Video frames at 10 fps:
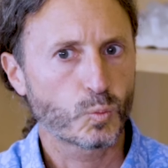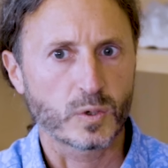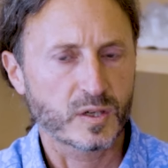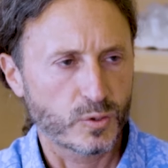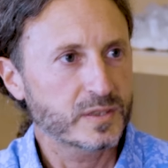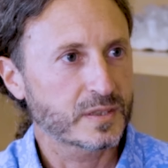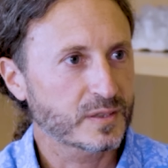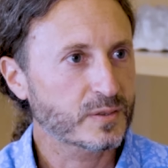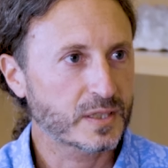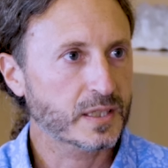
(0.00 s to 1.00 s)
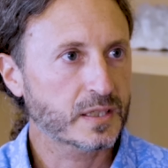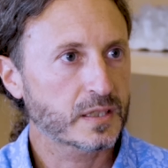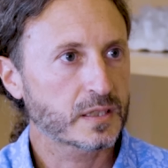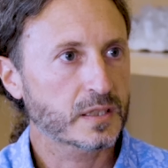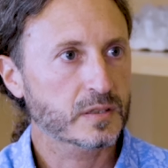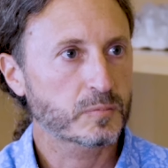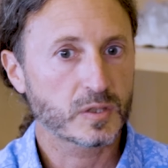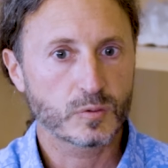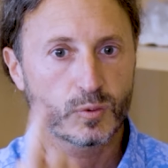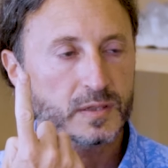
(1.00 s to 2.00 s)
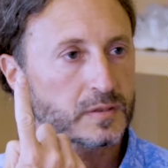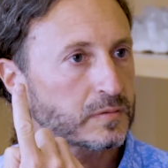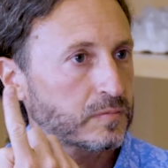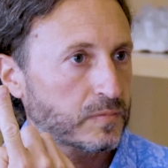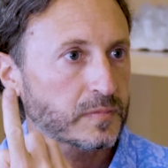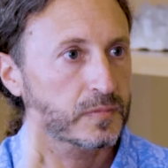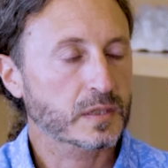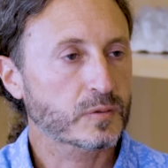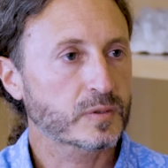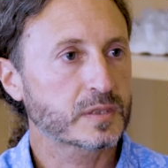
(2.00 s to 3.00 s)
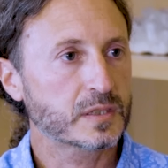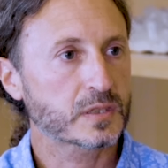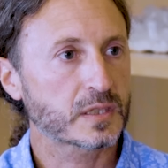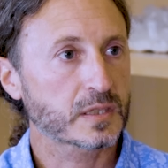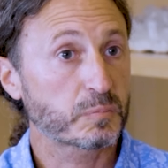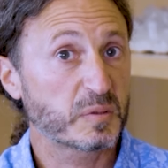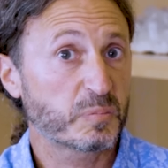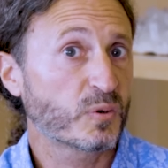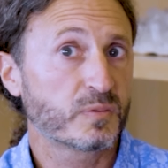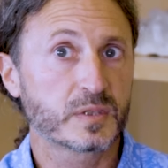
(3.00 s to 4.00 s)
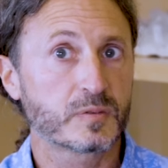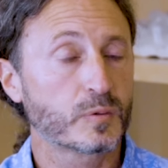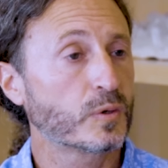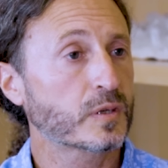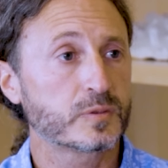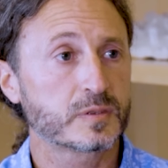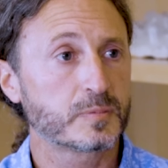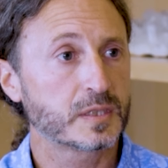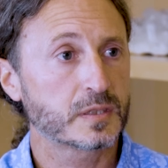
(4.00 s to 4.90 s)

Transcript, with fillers: Were crazy, you know, like uh, like yeah. in one one session, like the people who've never worked with me.